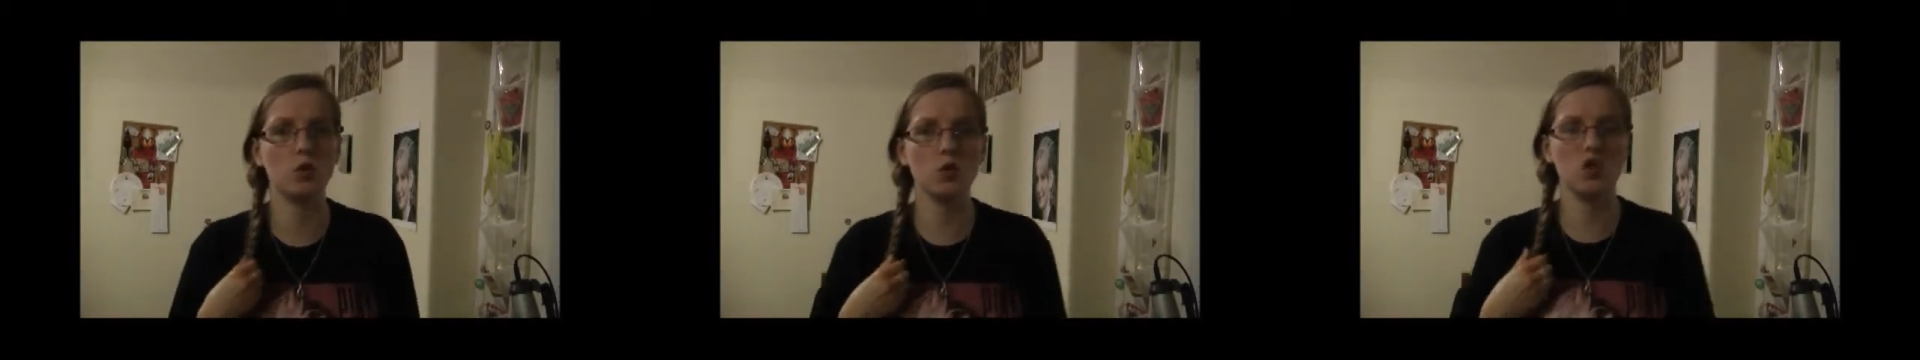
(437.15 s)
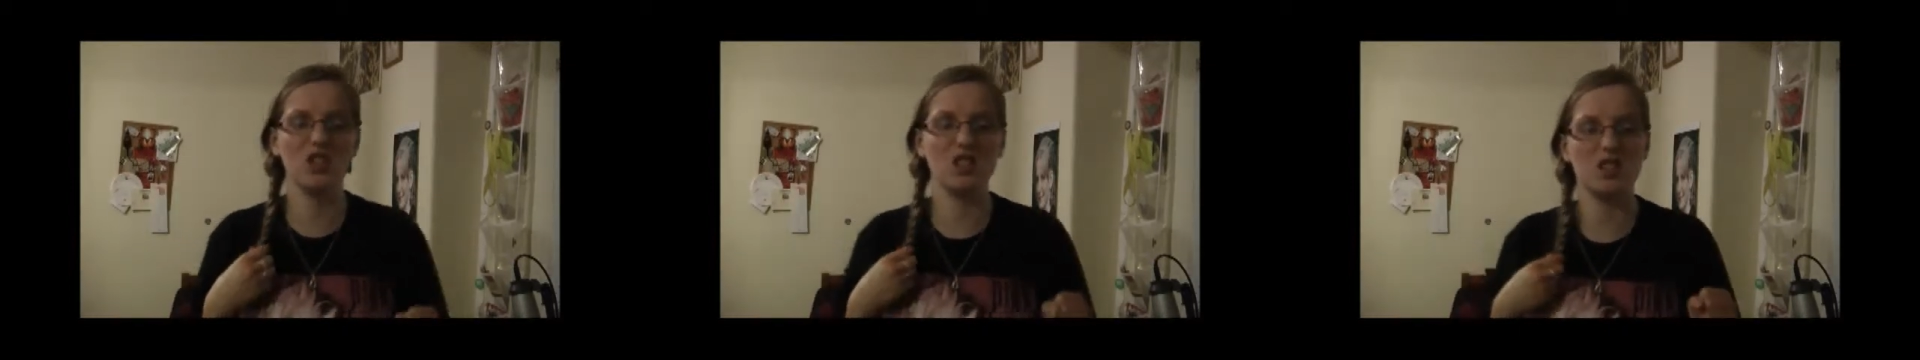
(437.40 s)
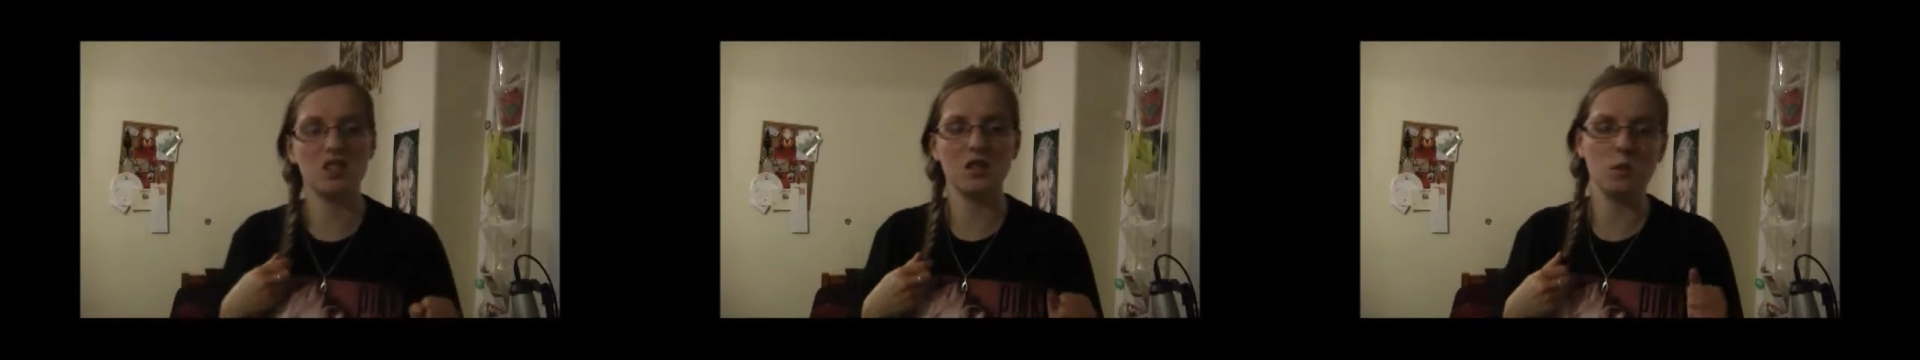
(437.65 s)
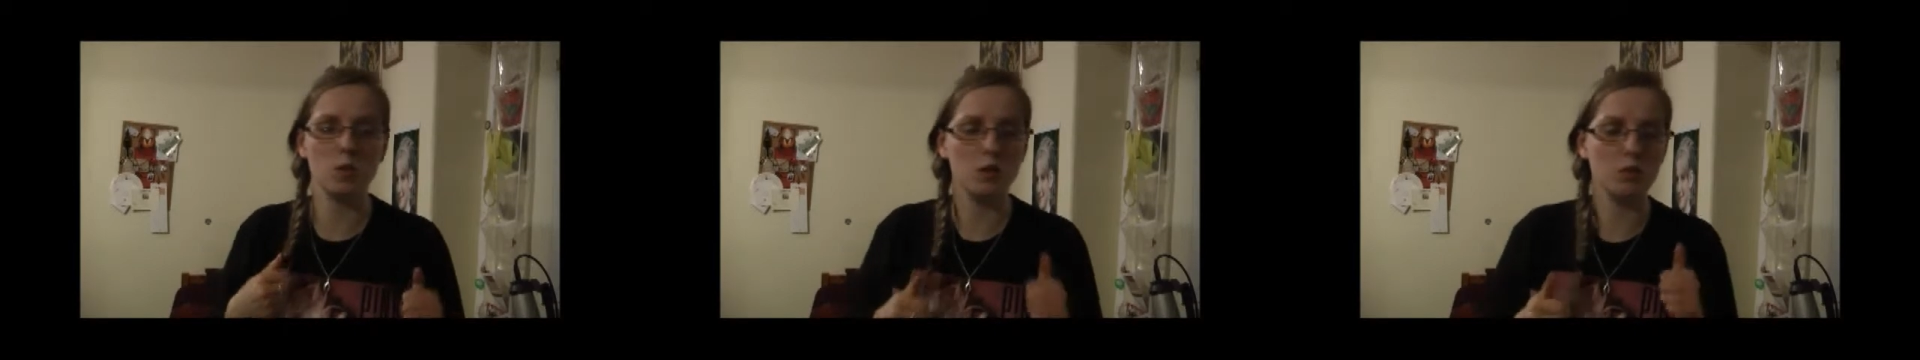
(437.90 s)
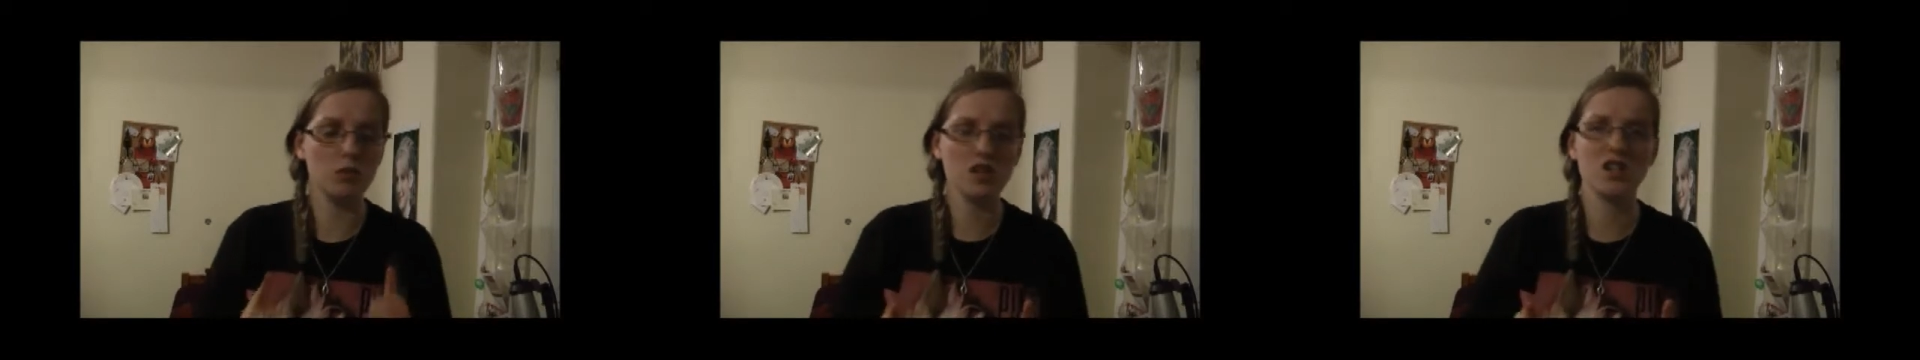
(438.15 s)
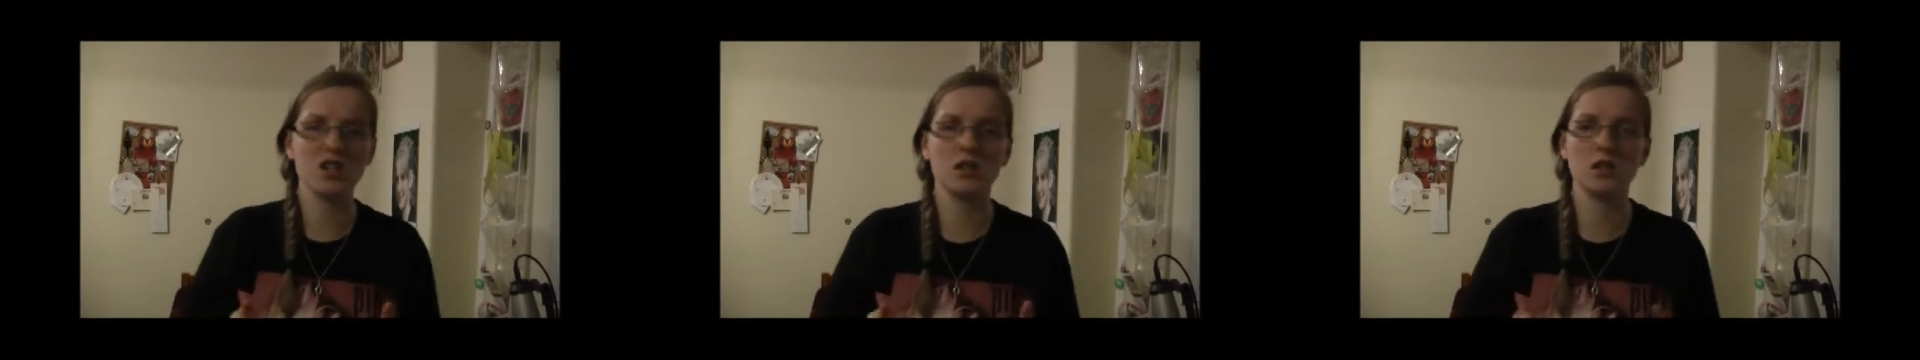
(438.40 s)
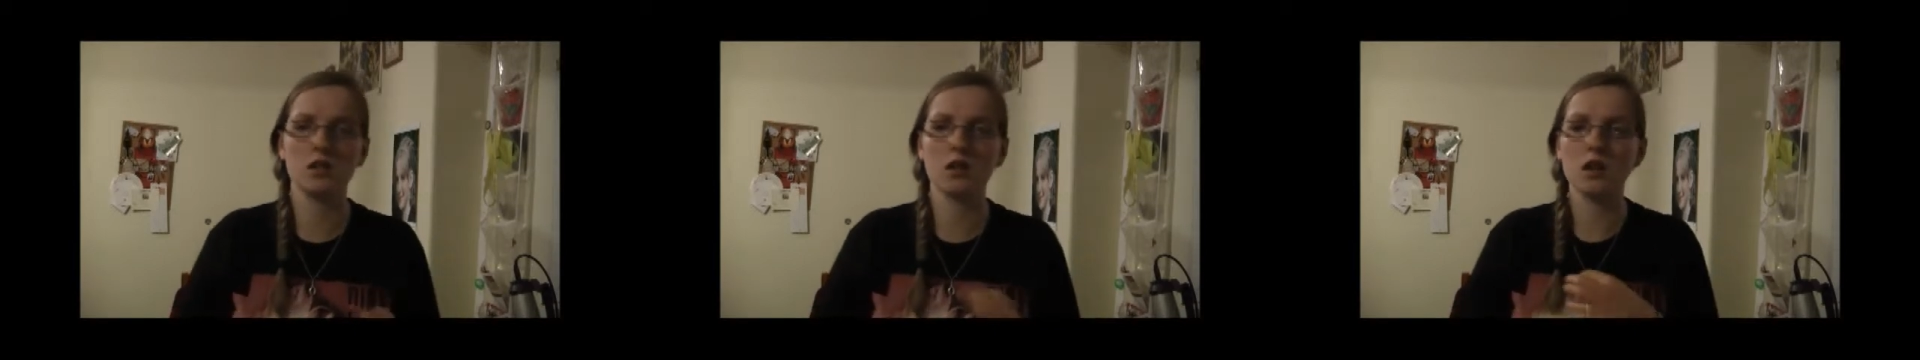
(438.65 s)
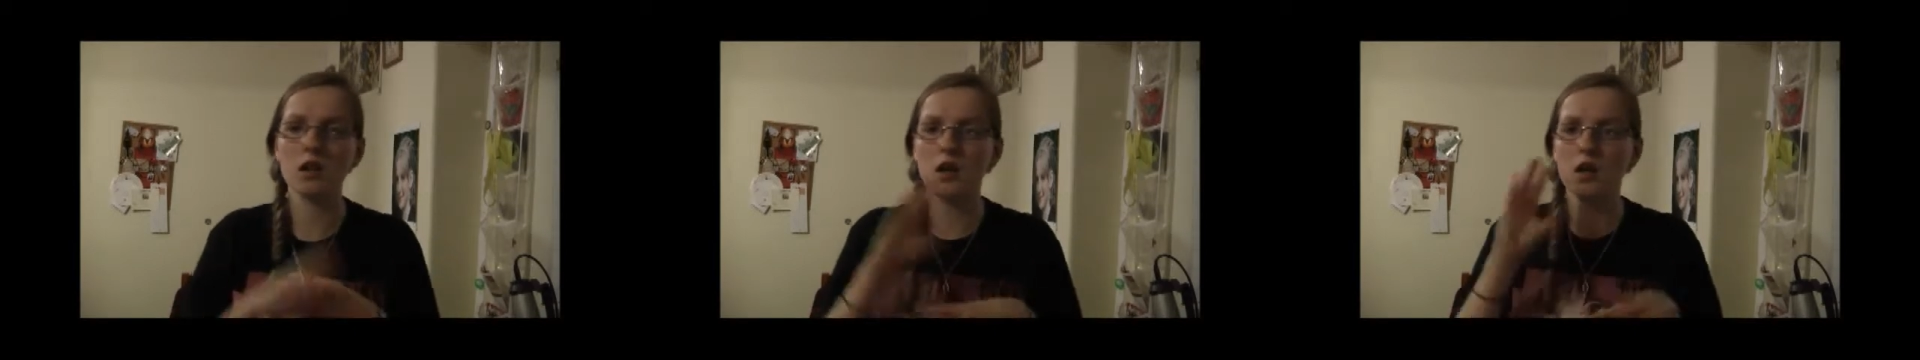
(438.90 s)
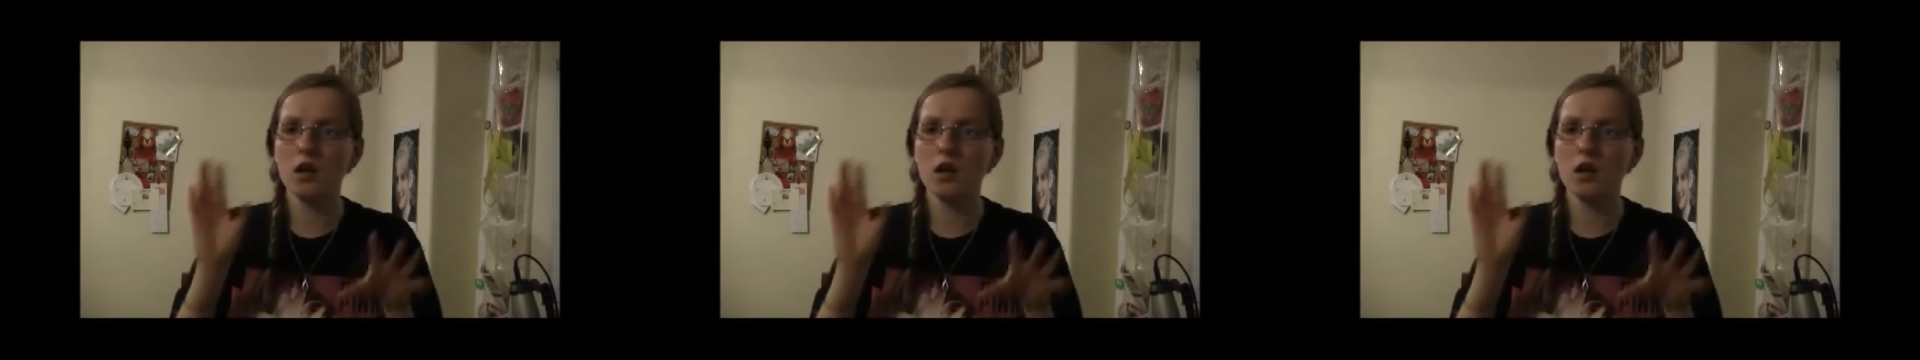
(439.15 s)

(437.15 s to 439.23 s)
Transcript: ordered some new brushes and